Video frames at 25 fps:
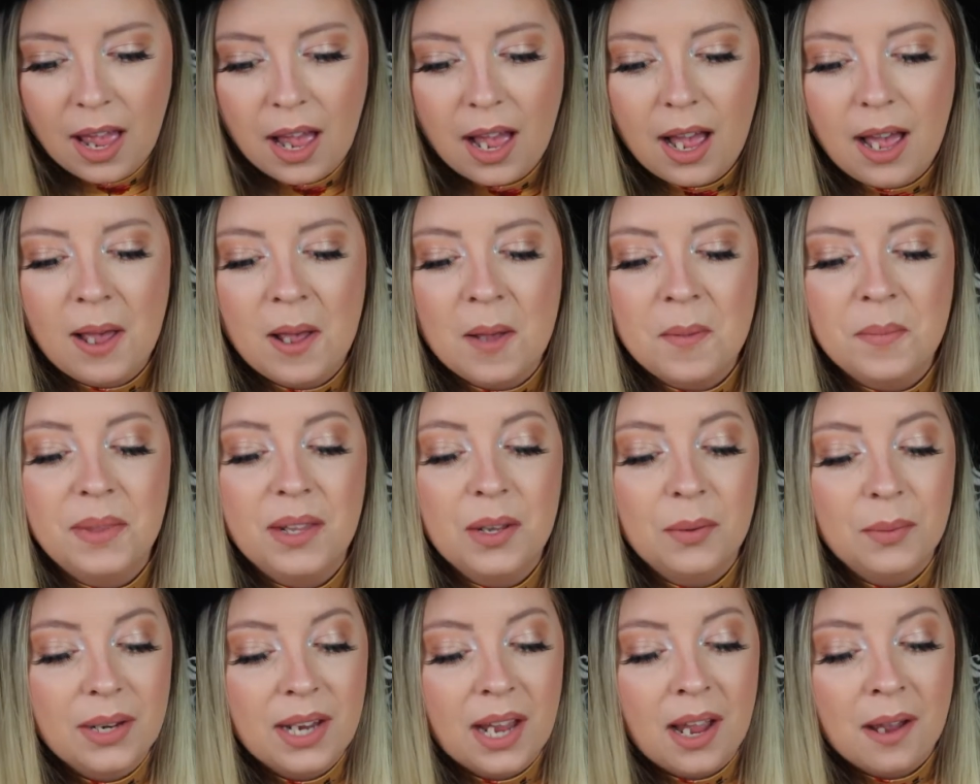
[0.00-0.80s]
Um,
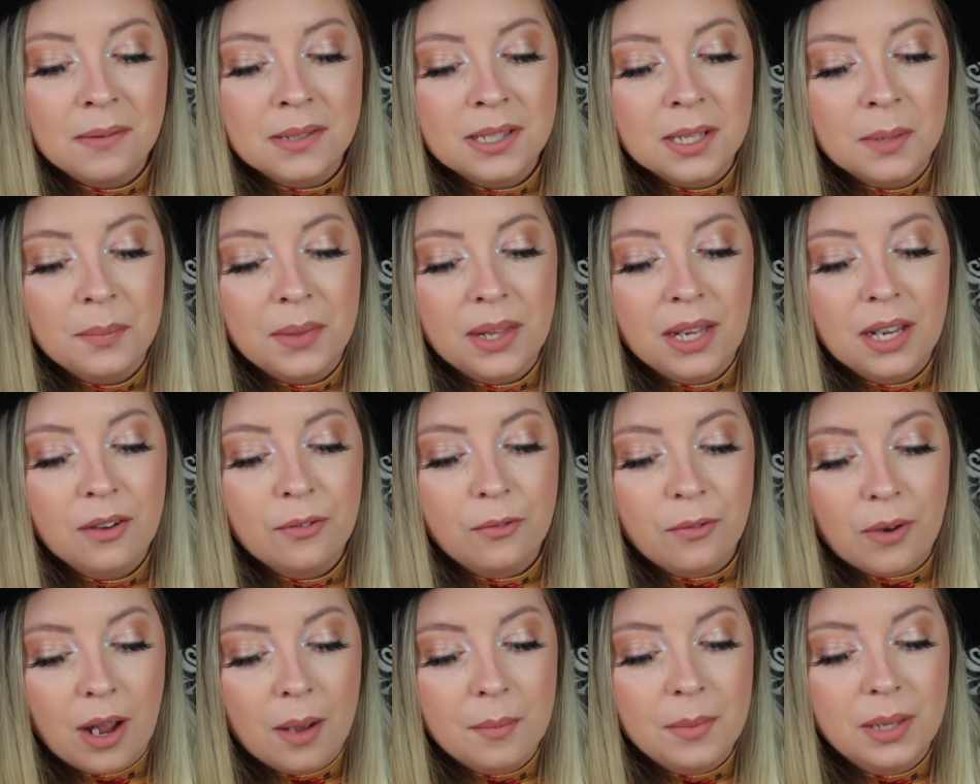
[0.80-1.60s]
then we have something
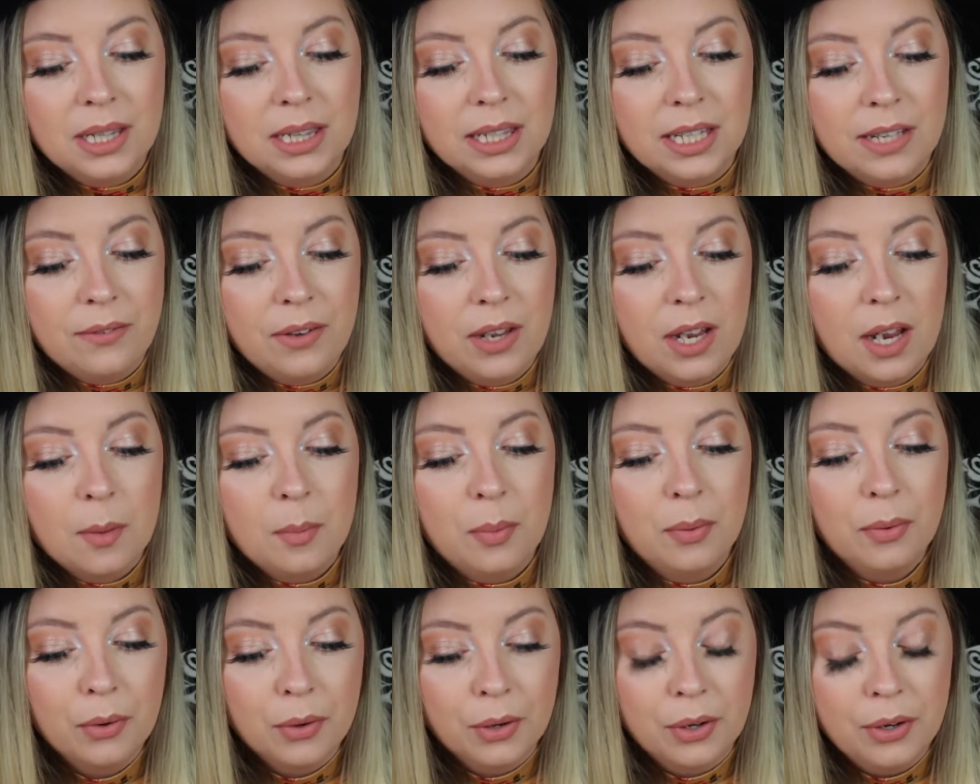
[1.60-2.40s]
from Living
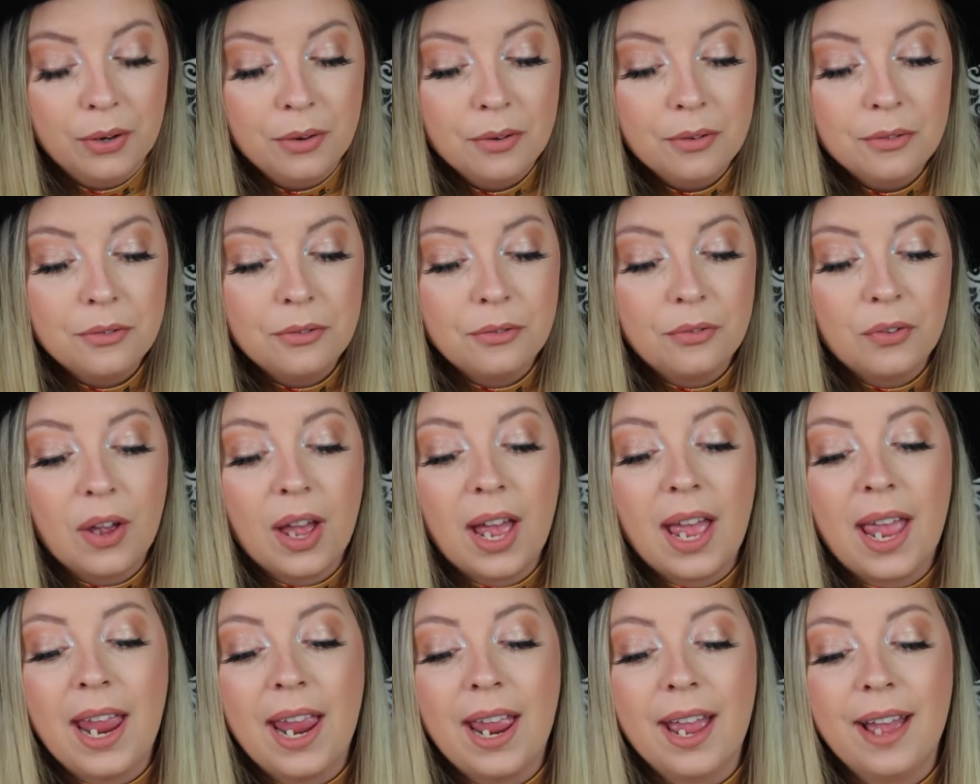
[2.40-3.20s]
Proof
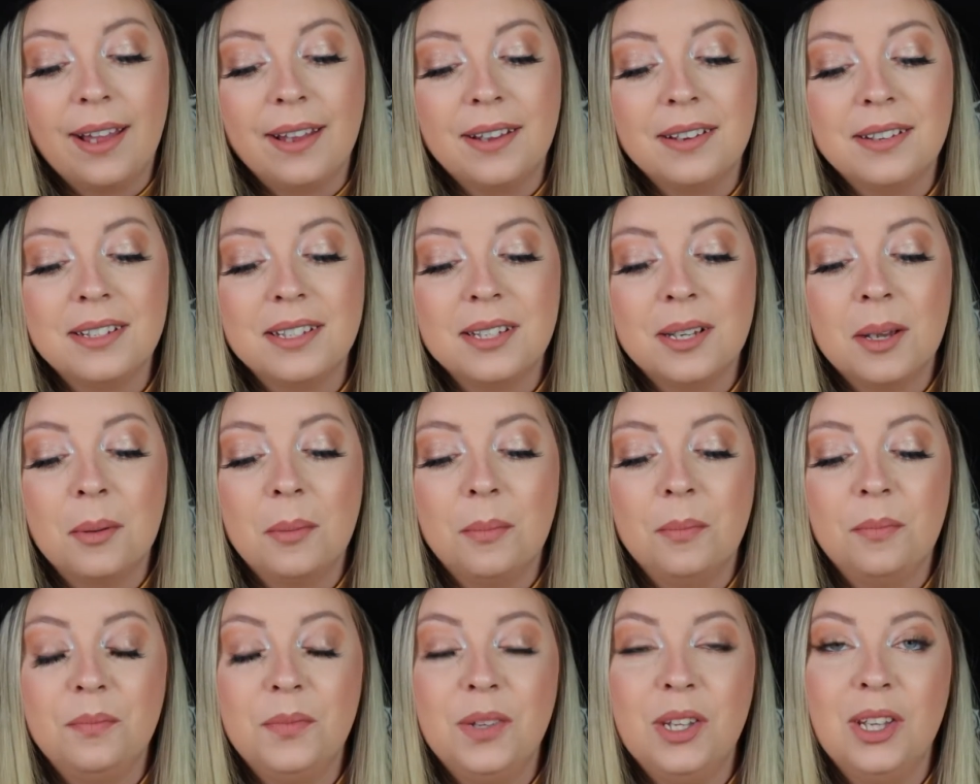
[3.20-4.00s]
and
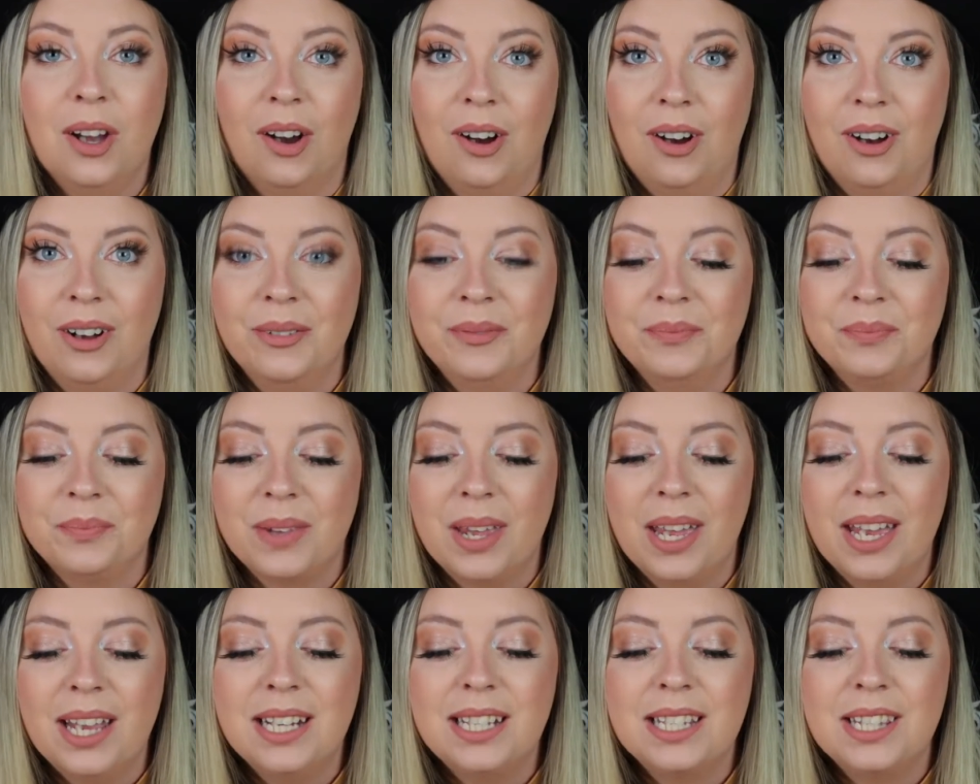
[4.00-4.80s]
y'all,
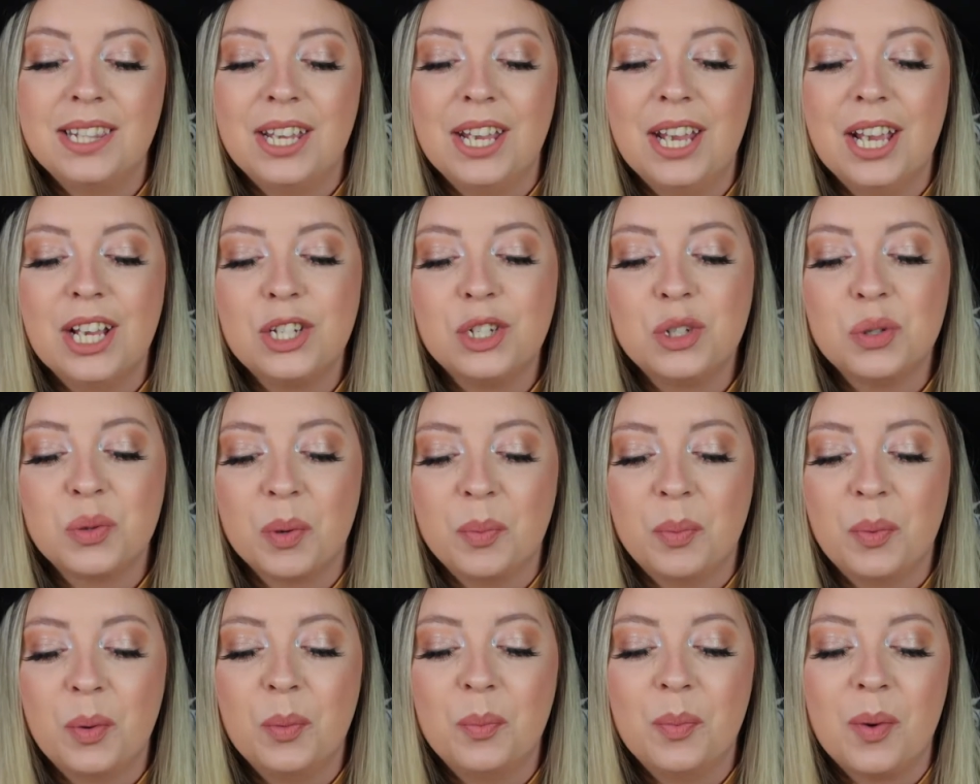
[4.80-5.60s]
it's the
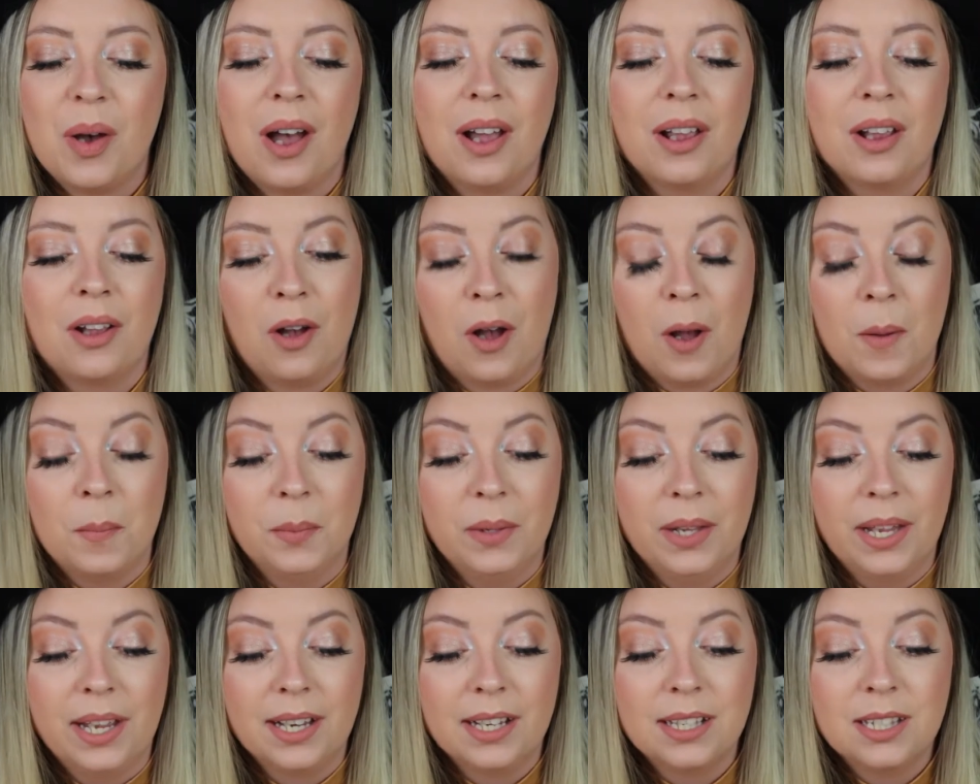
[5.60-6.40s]
triple bond
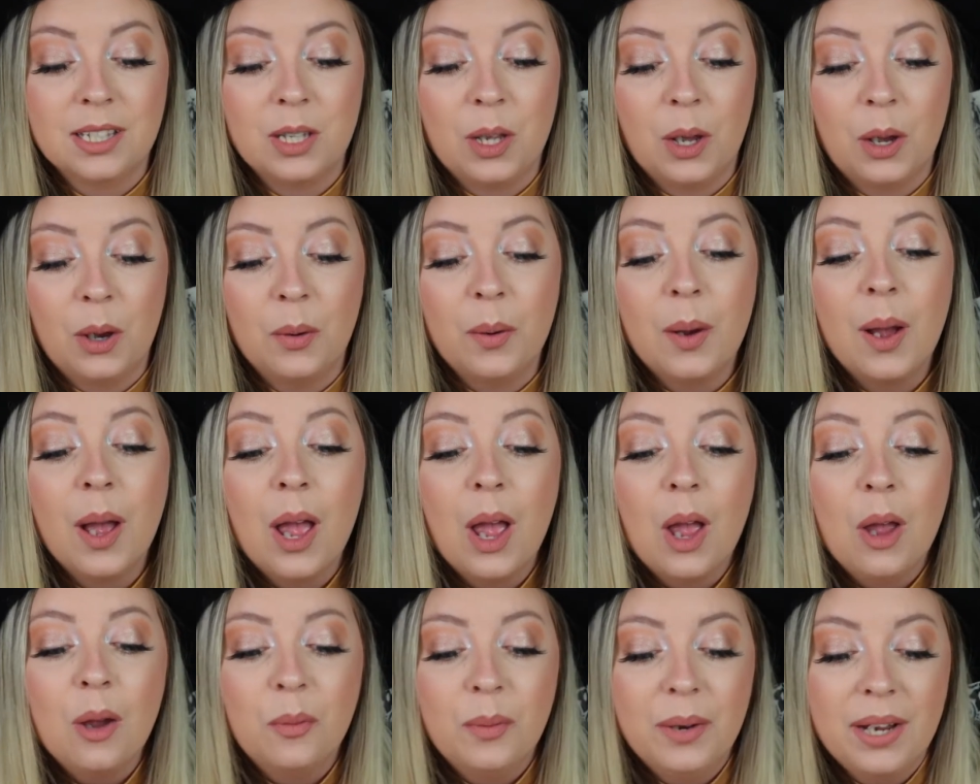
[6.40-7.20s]
complex. So
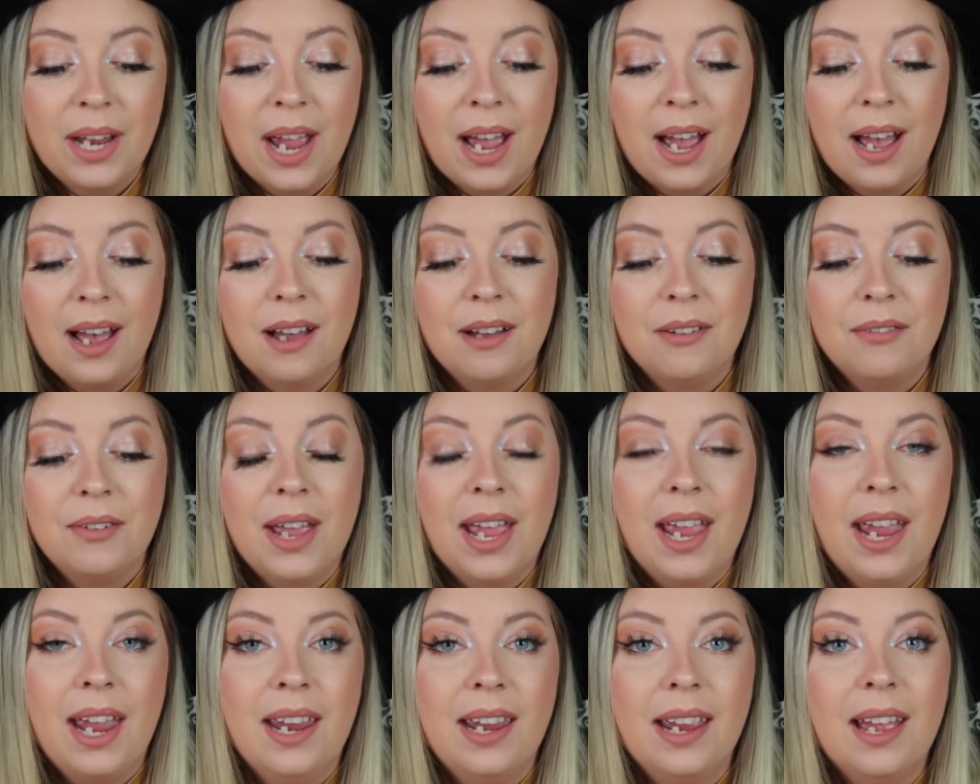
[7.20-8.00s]
we have
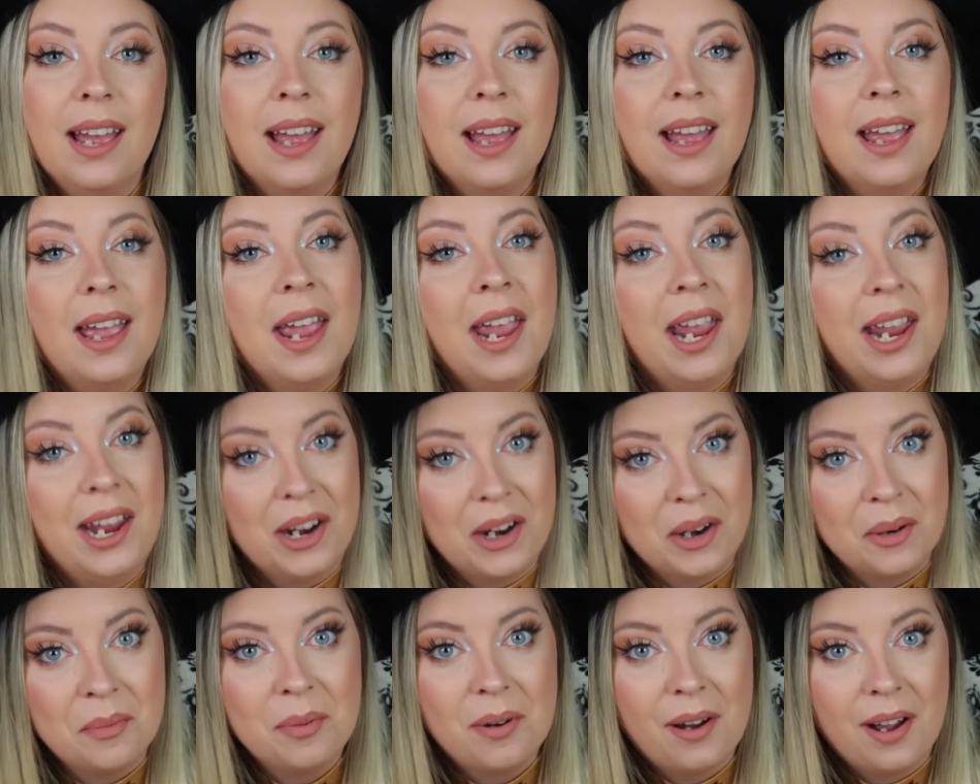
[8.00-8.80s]
a
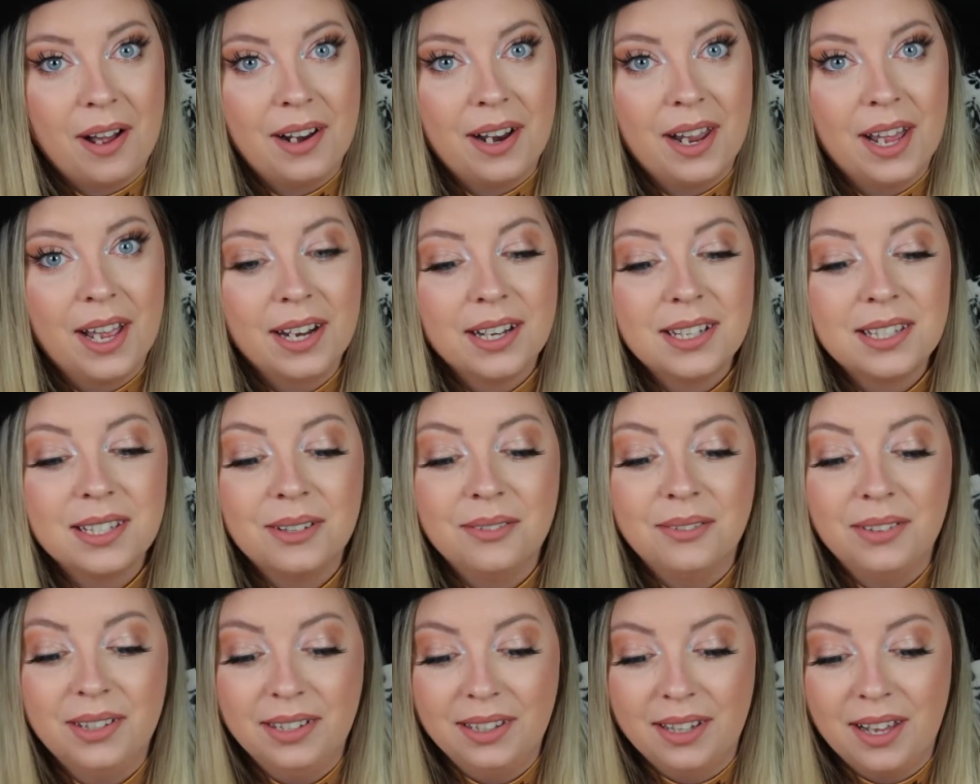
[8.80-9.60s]
hair product.
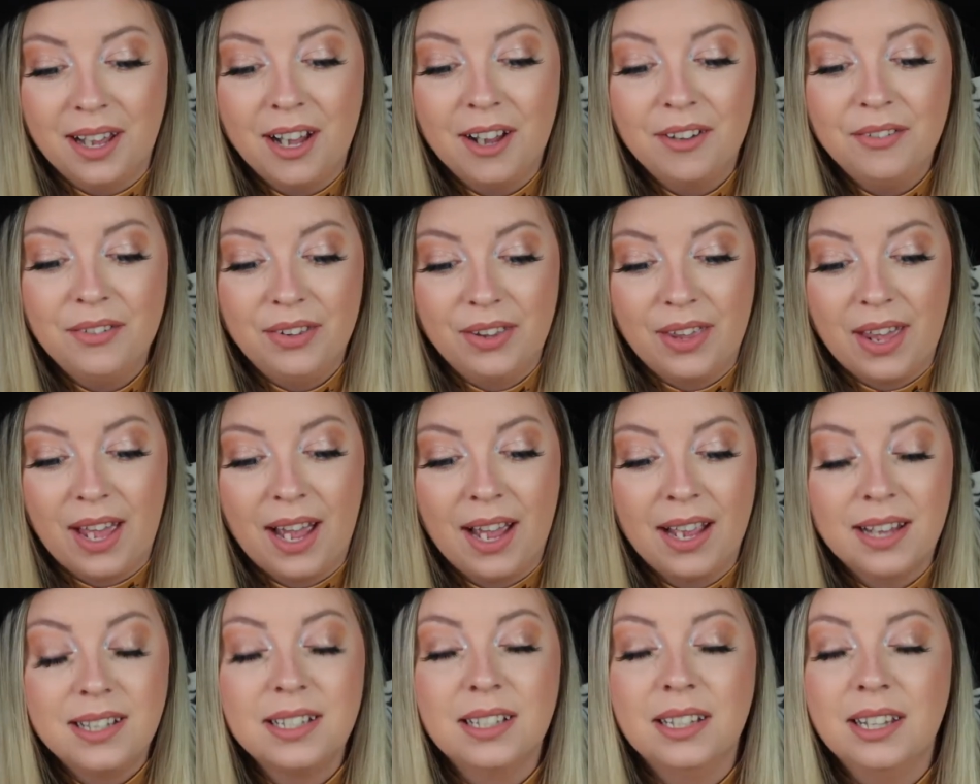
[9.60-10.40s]
We love
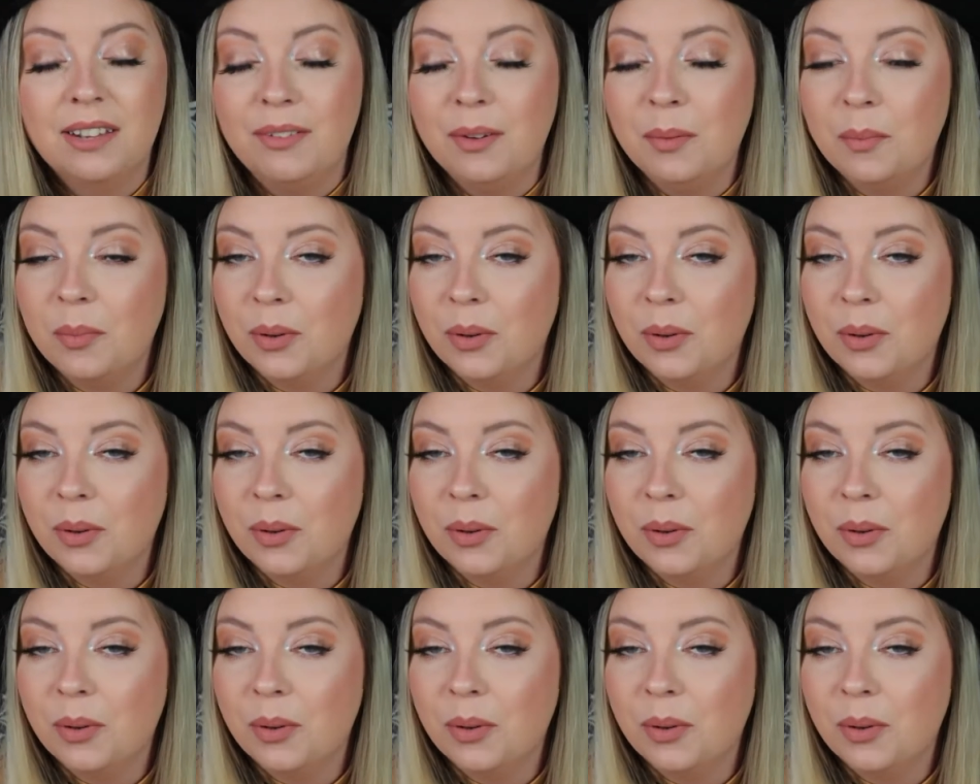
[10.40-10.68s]
that. Living